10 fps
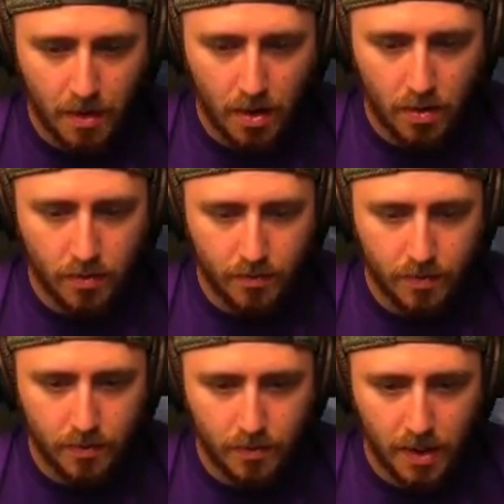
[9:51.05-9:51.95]
Oh,
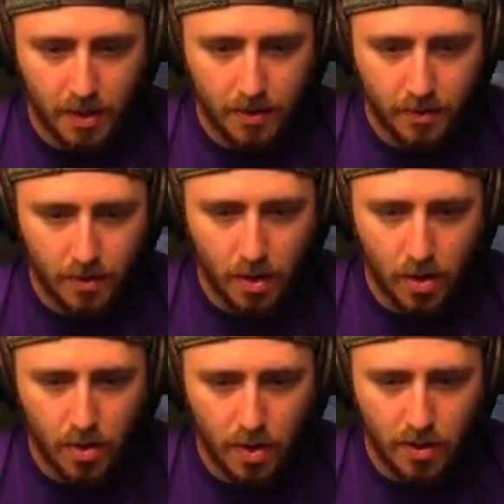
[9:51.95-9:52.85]
yeah.
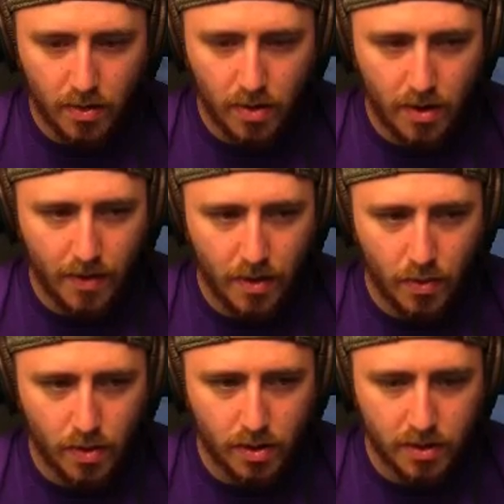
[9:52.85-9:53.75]
Oh, I don't know how that'll
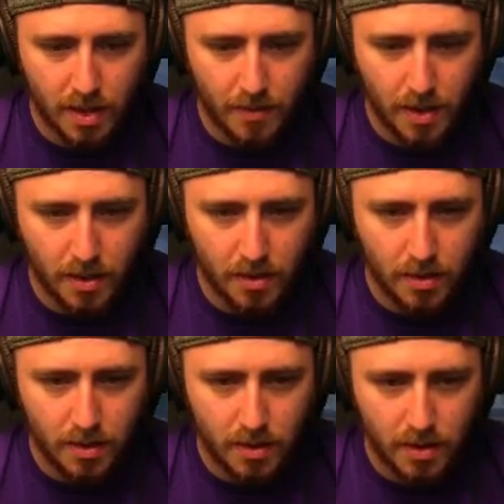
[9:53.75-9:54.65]
work.
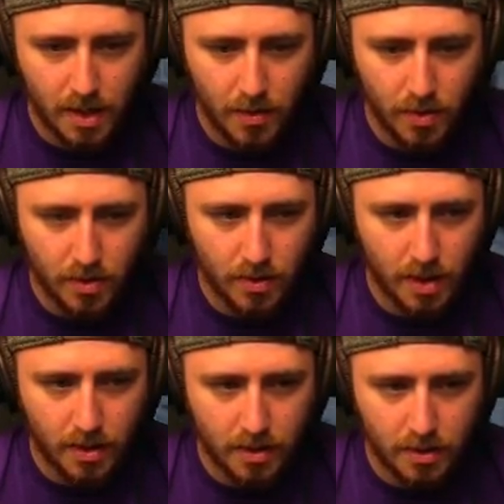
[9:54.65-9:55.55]
I wouldn't do that.